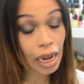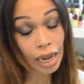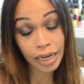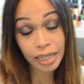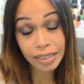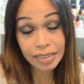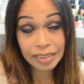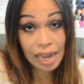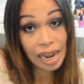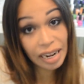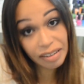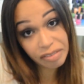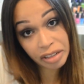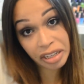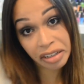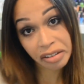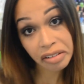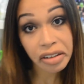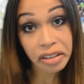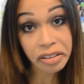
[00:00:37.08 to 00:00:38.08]
At least I
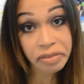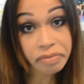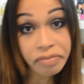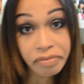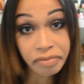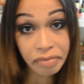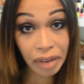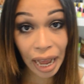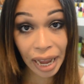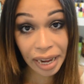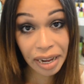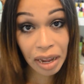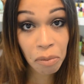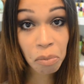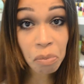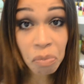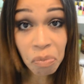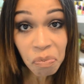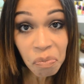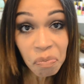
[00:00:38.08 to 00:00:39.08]
think I
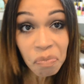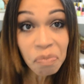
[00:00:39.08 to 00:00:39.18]
am.